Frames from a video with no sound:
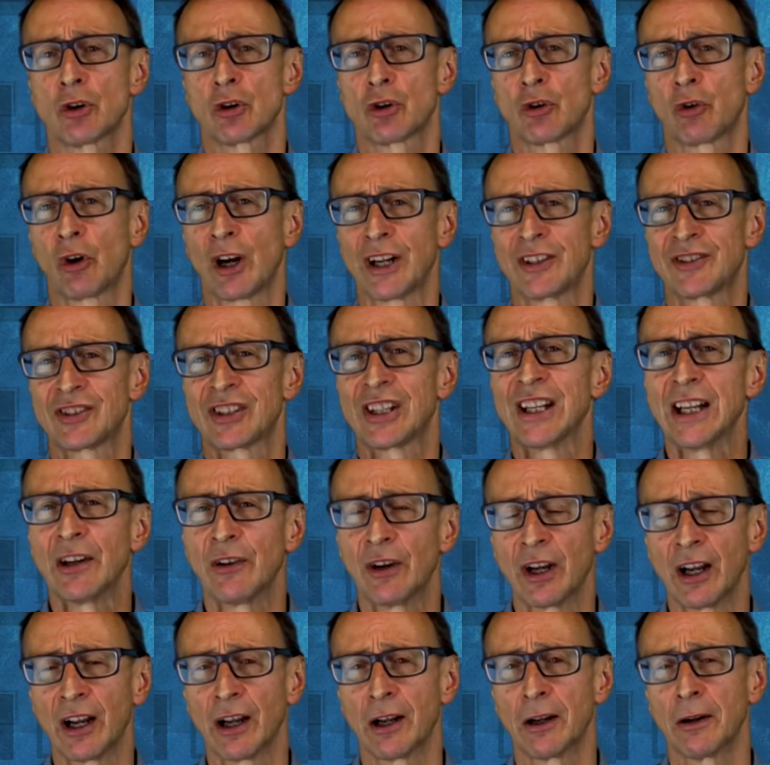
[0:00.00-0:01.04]

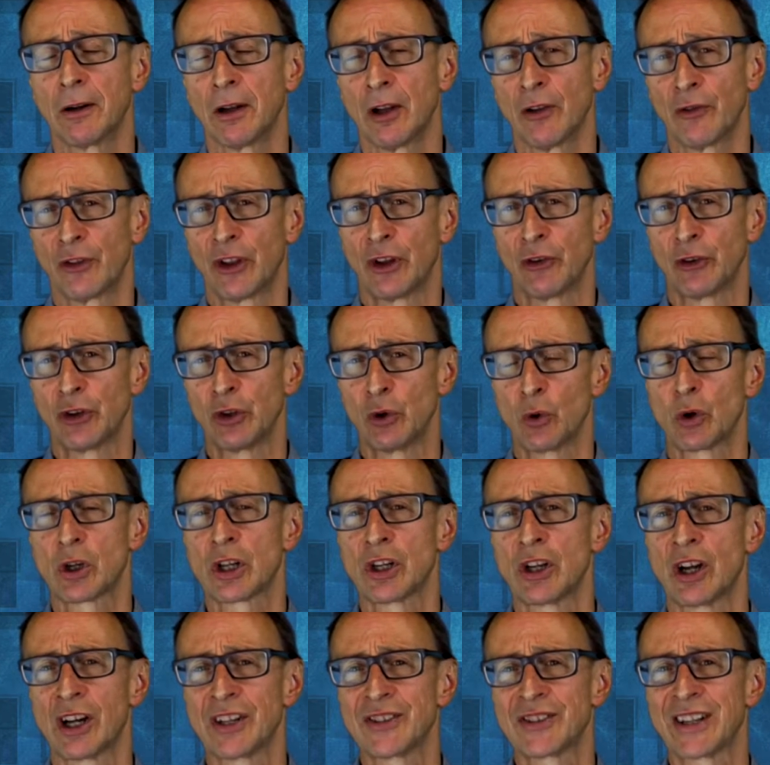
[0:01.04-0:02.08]
criteria that the
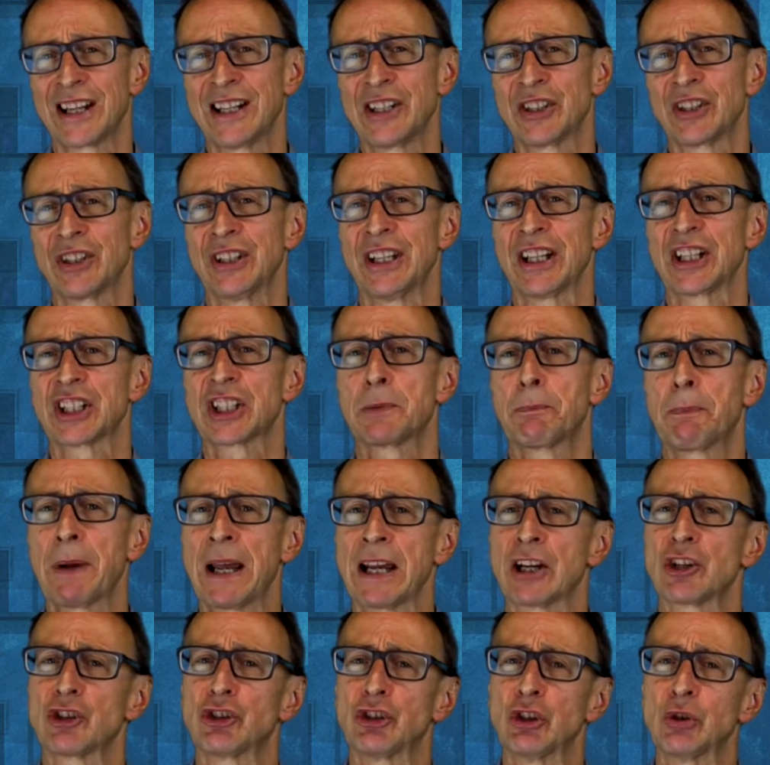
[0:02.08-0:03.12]
organization
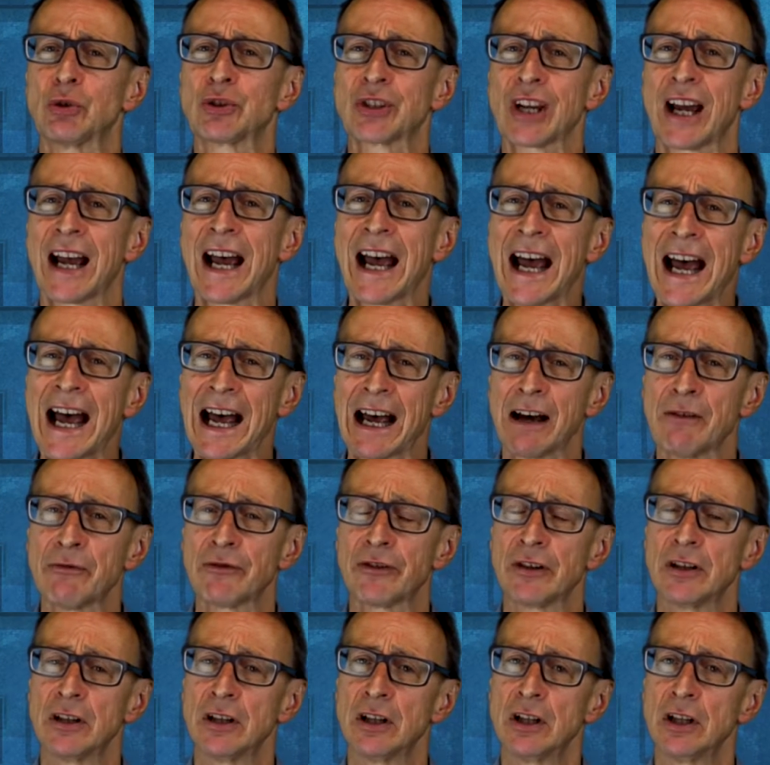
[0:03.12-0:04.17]
expects you to have
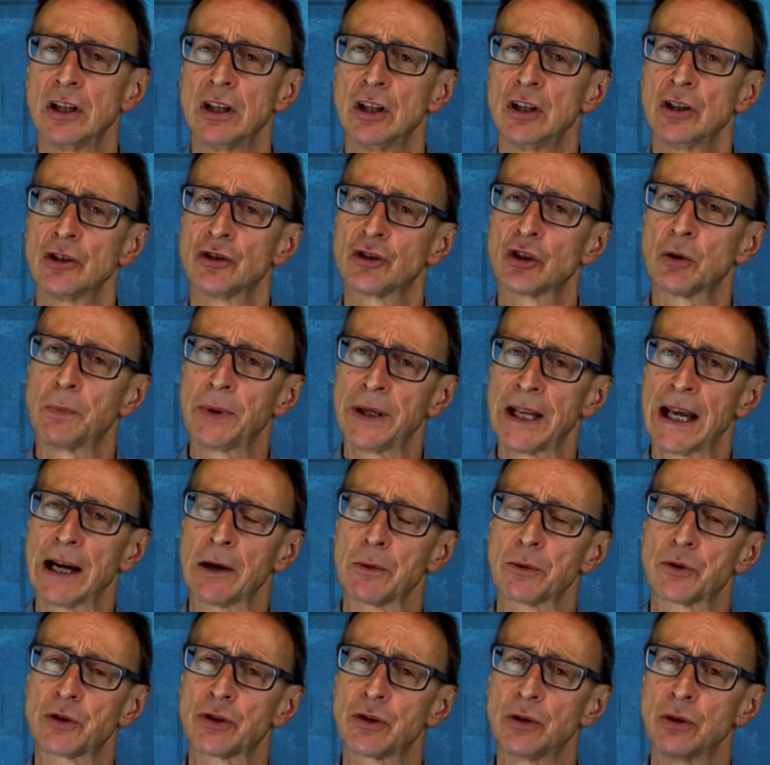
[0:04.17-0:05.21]
to be
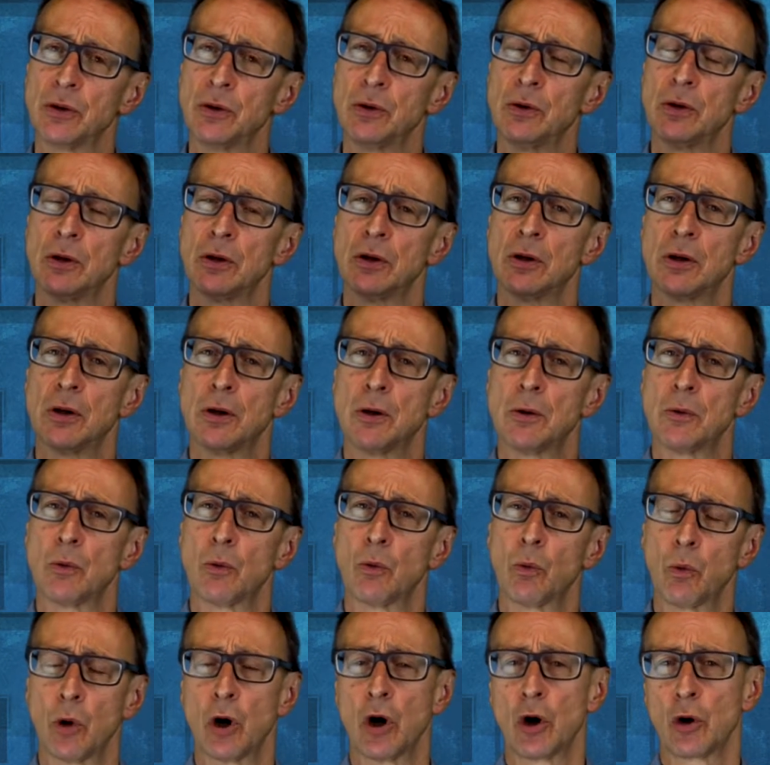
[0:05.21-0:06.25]
able to
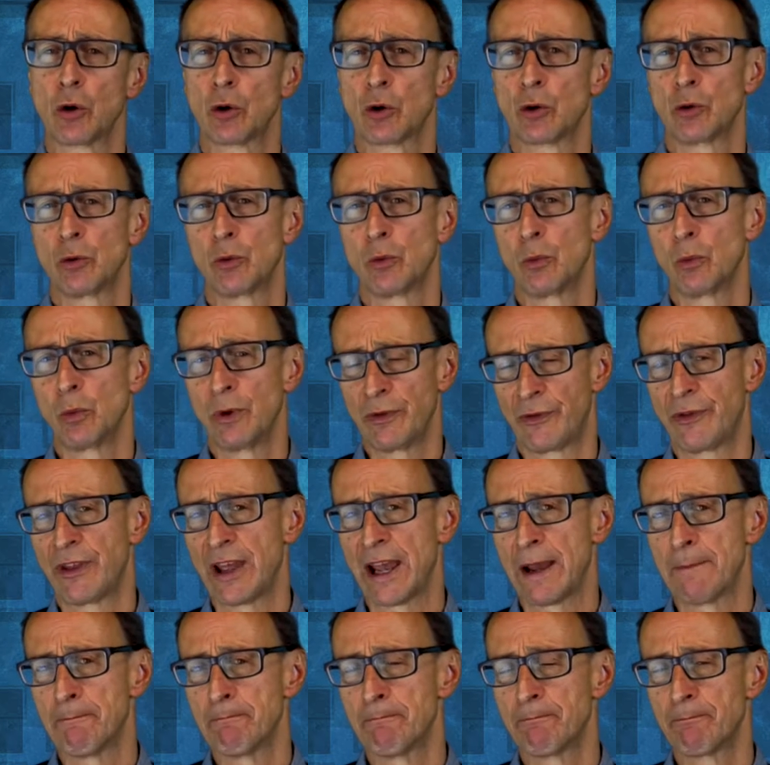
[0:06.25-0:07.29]
work with
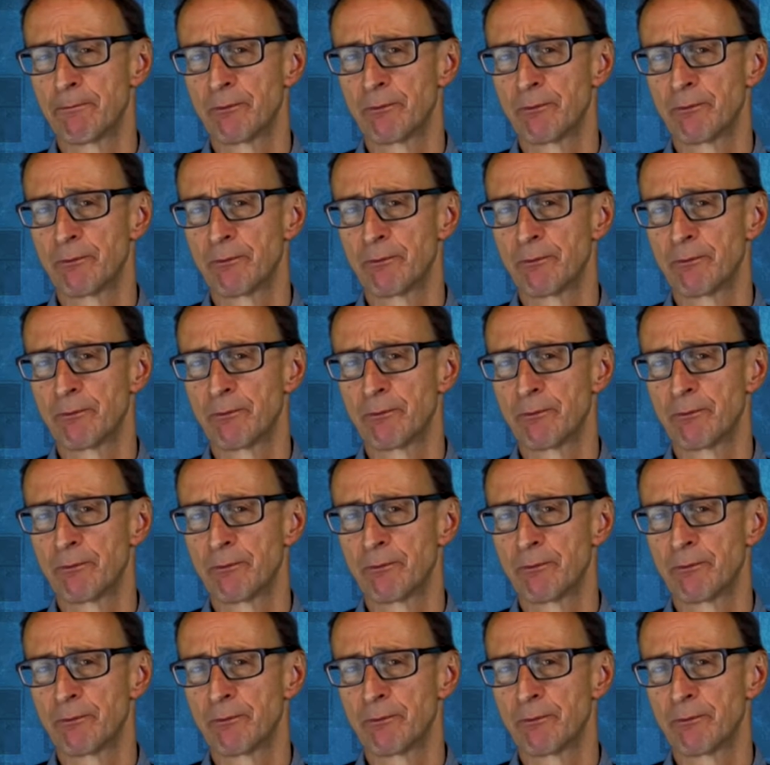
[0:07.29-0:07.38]
them.